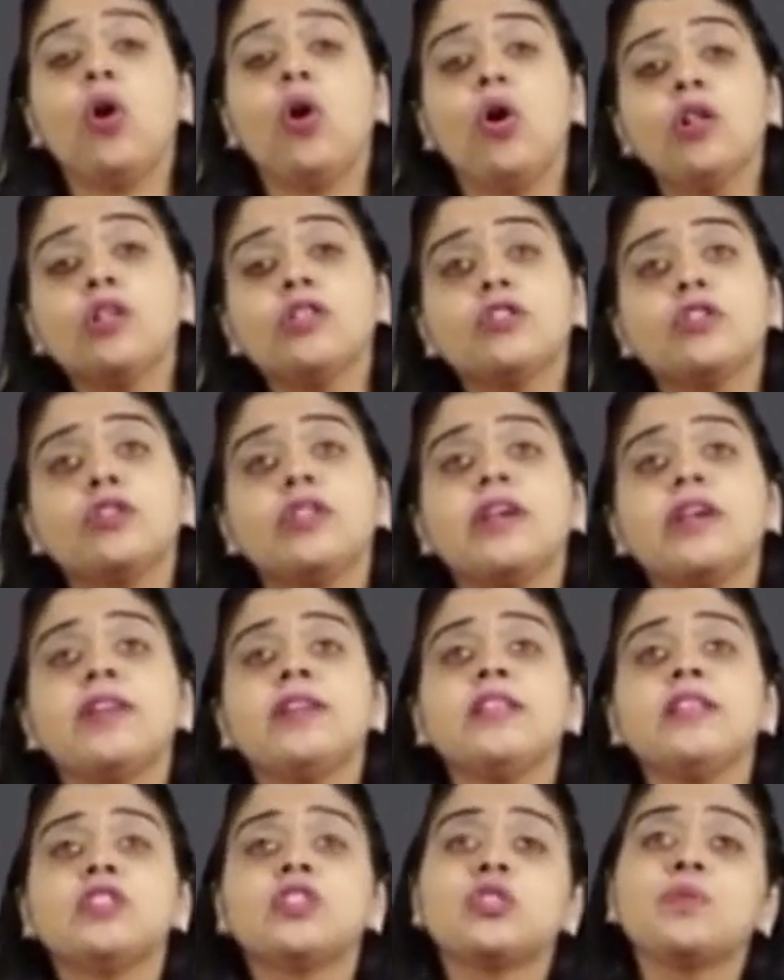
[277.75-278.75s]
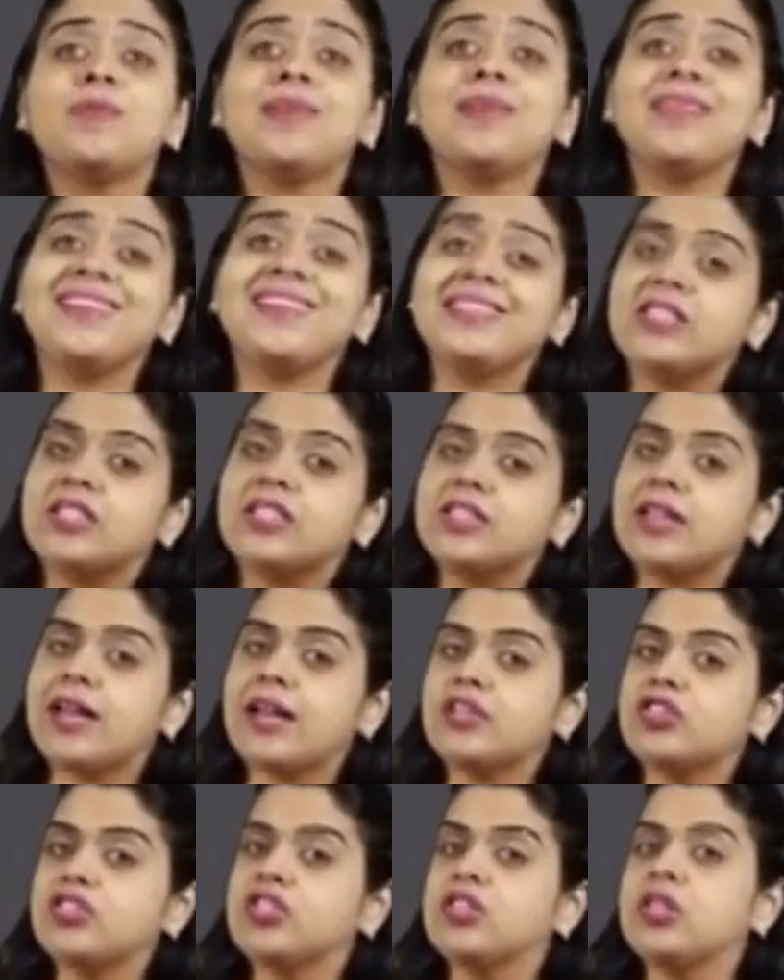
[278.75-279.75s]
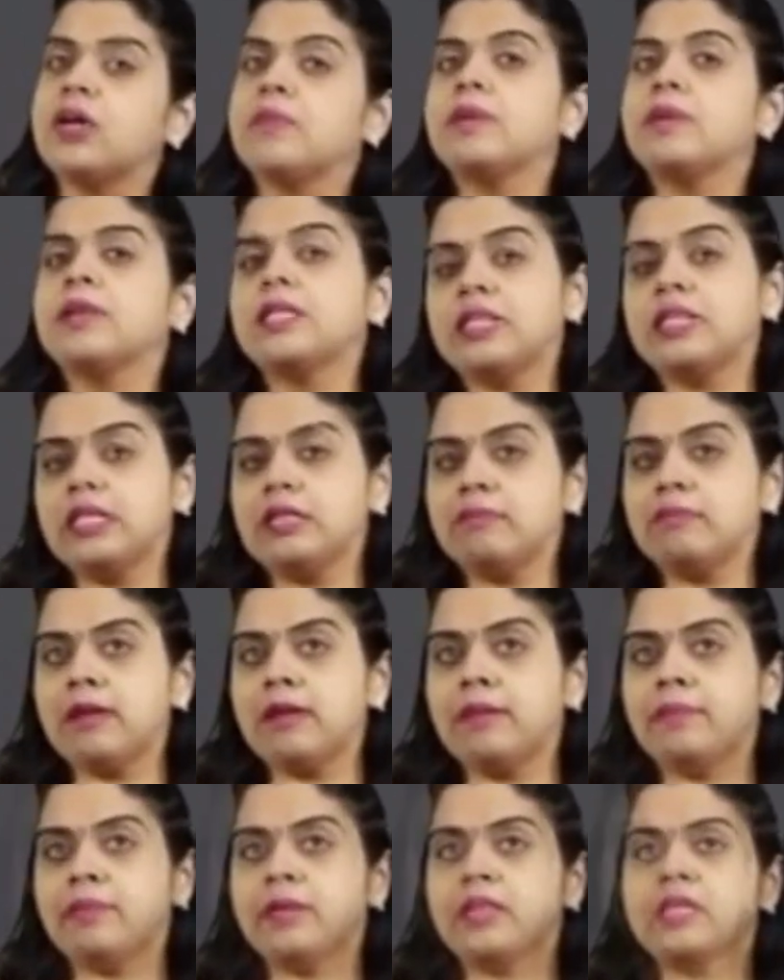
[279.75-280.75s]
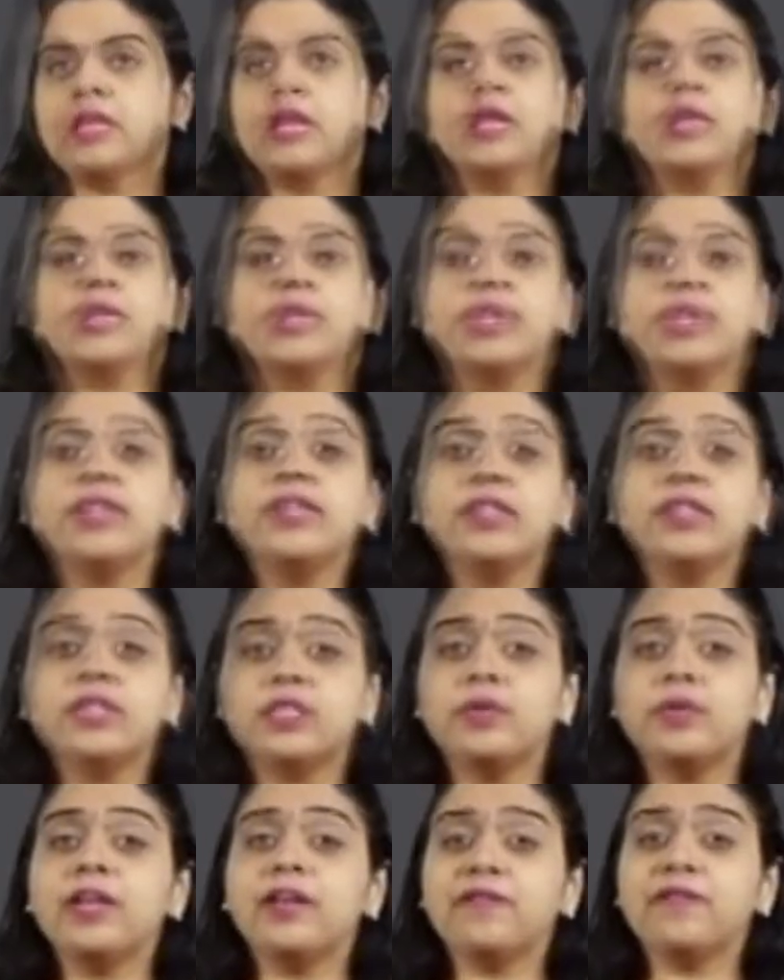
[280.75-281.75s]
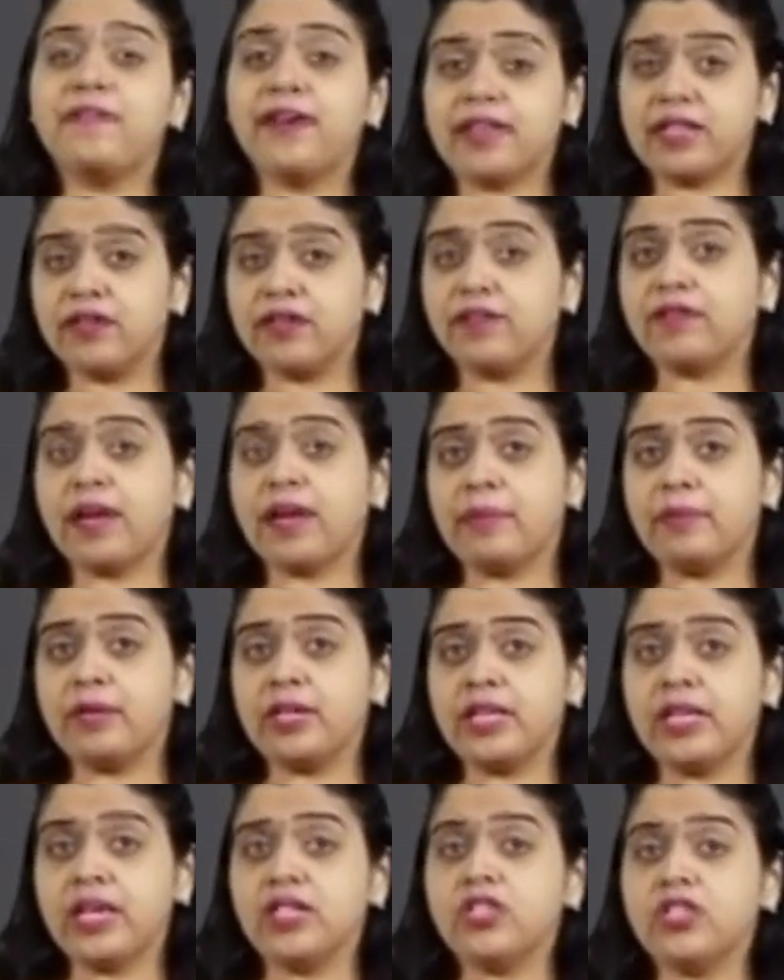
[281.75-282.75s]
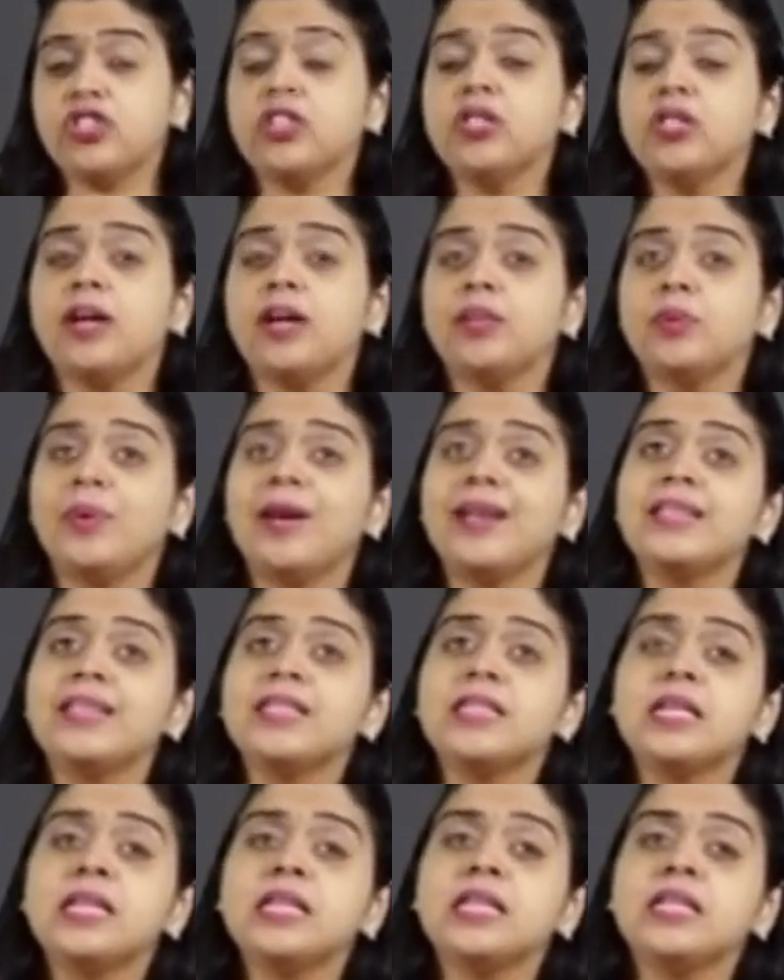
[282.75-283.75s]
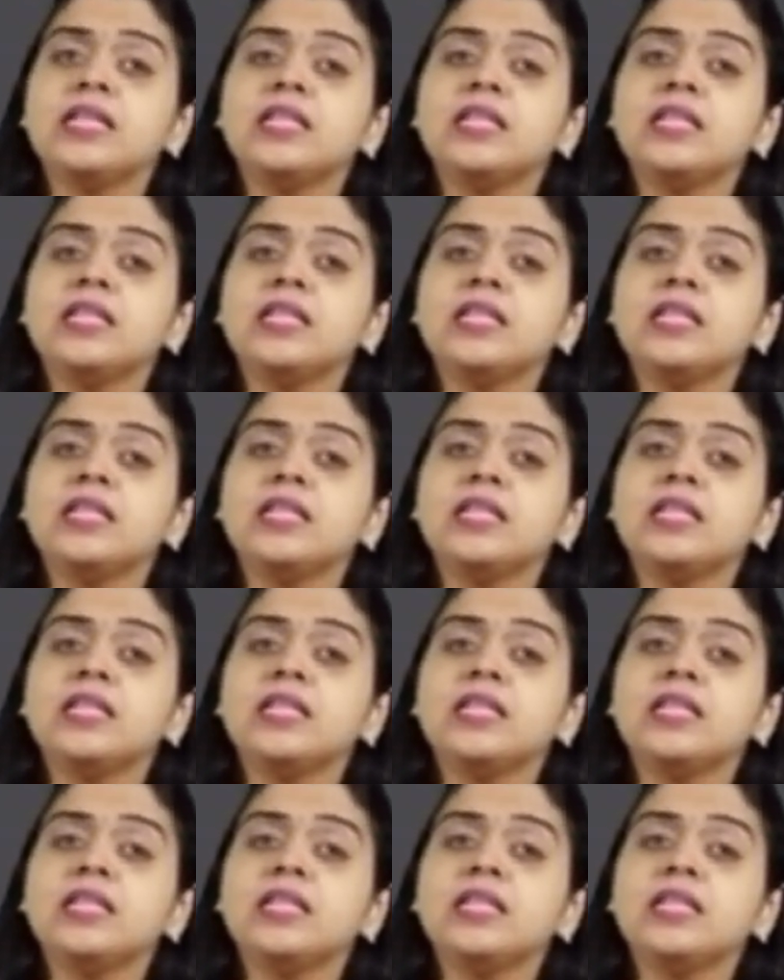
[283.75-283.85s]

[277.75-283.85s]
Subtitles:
Also, there needs to be interaction amongst team members. There needs to be effective communication. Otherwise,